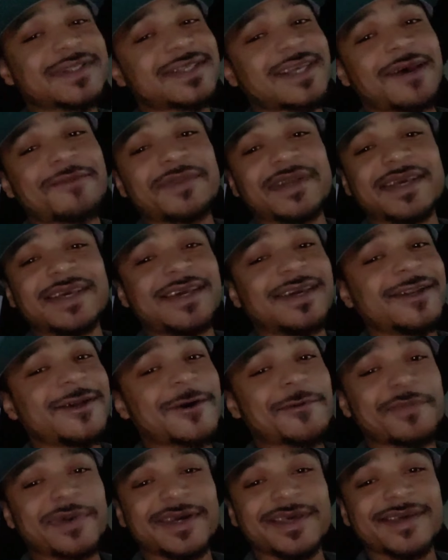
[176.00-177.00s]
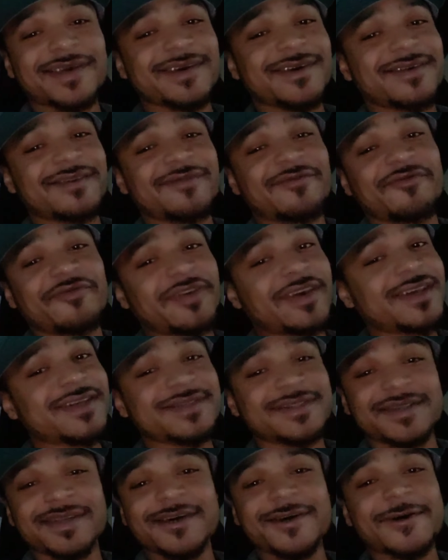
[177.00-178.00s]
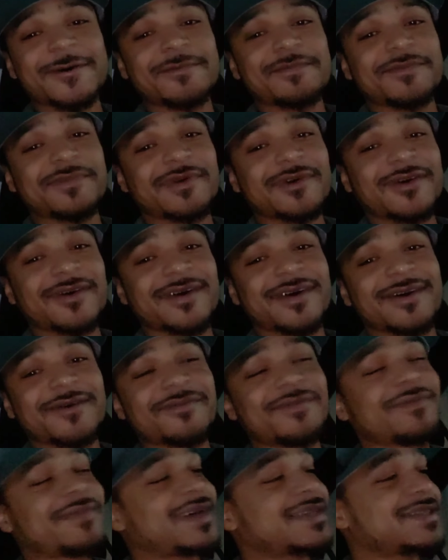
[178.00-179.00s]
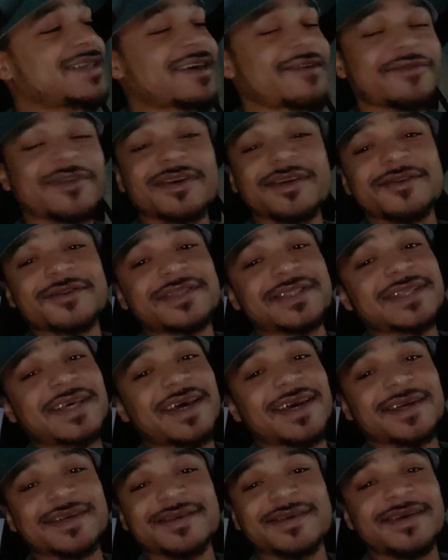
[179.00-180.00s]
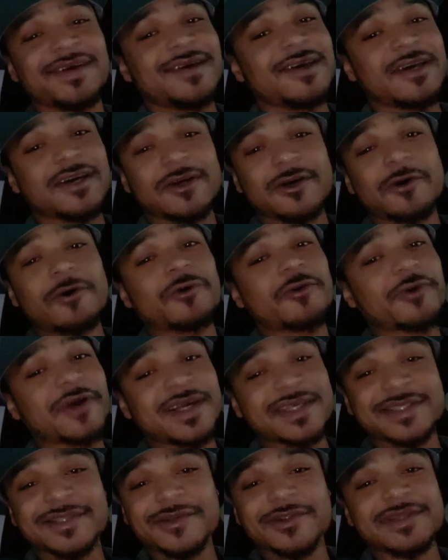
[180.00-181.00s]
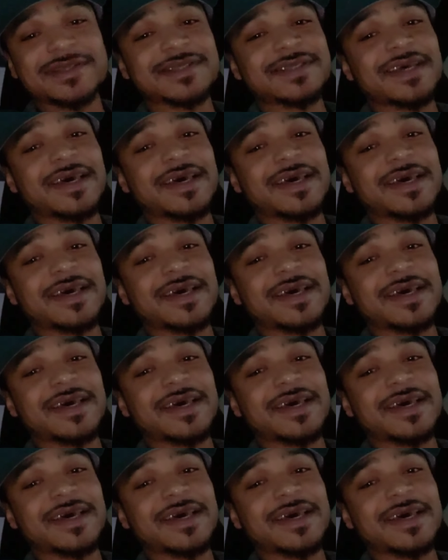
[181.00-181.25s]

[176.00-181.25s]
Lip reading: time to eat up again. Feast up. All right, we're about to have another sack. Go crazy on the